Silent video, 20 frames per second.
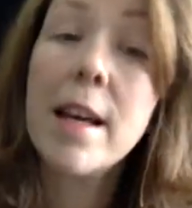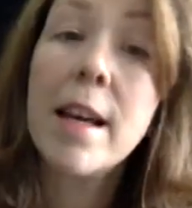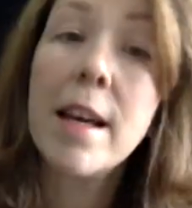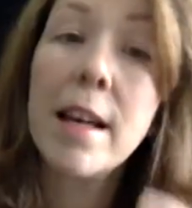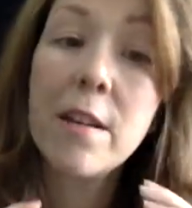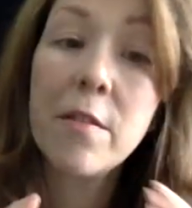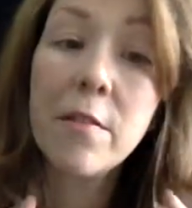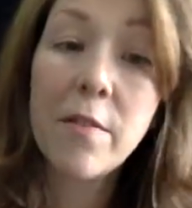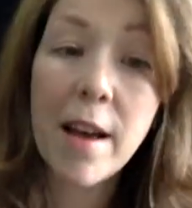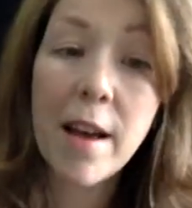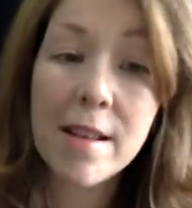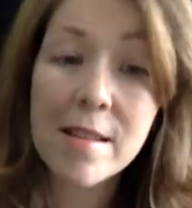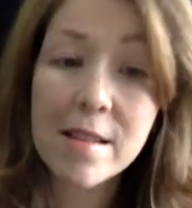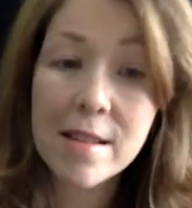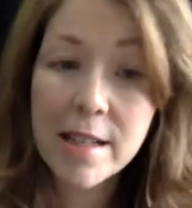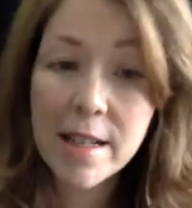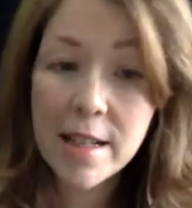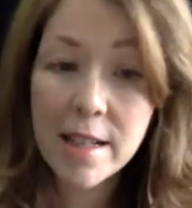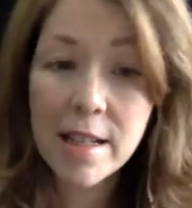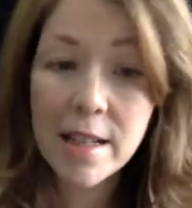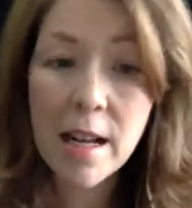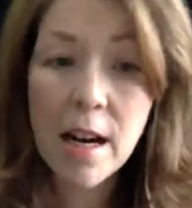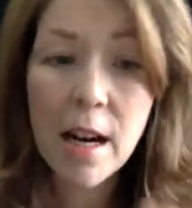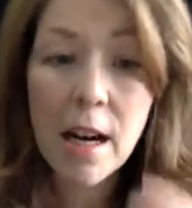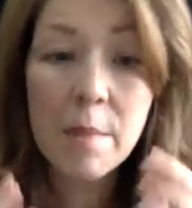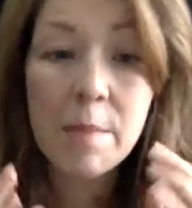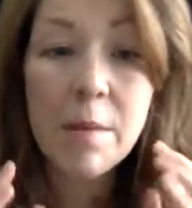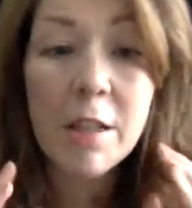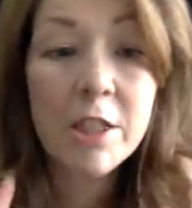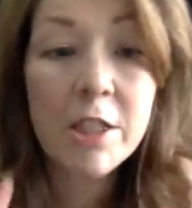invest in
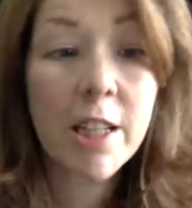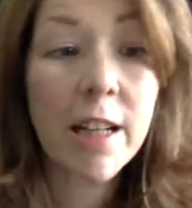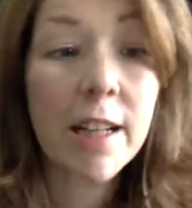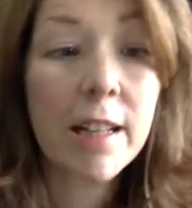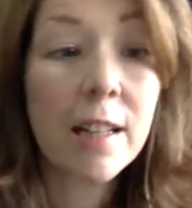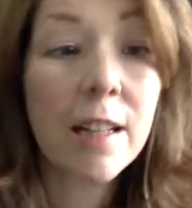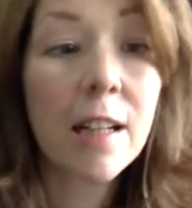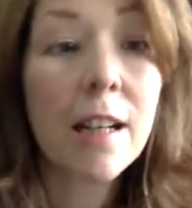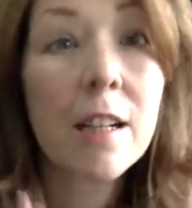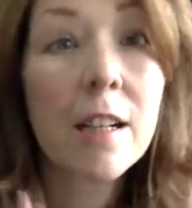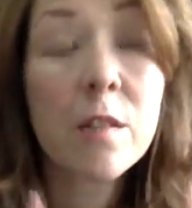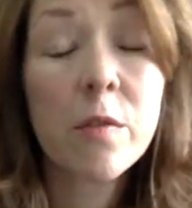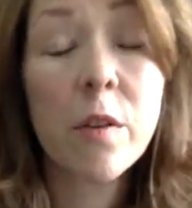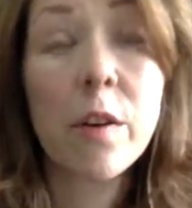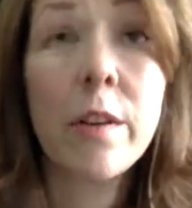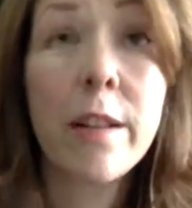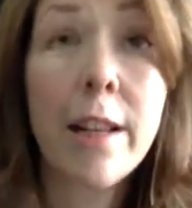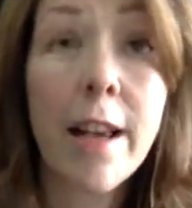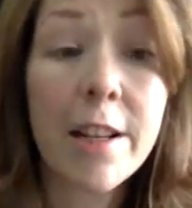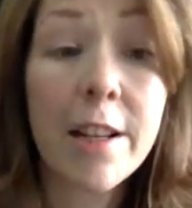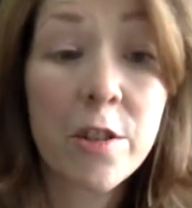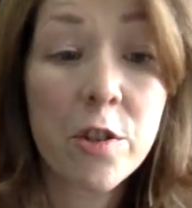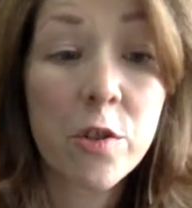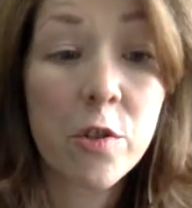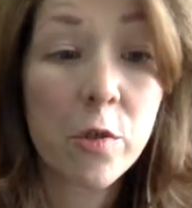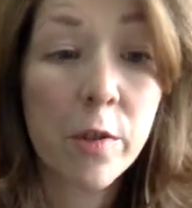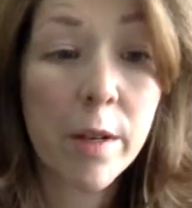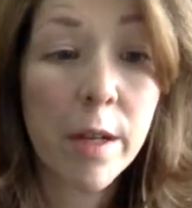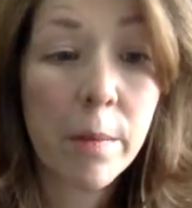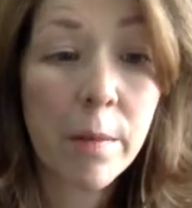a gentle exfoliation
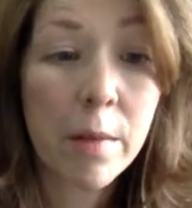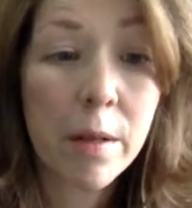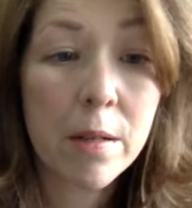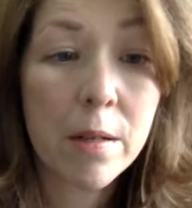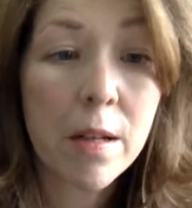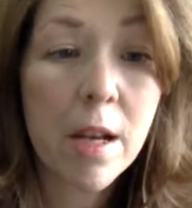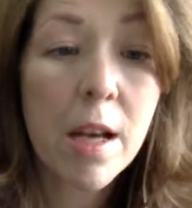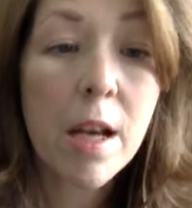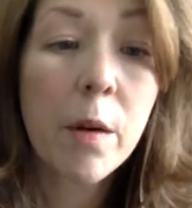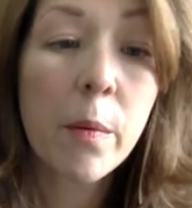treatment,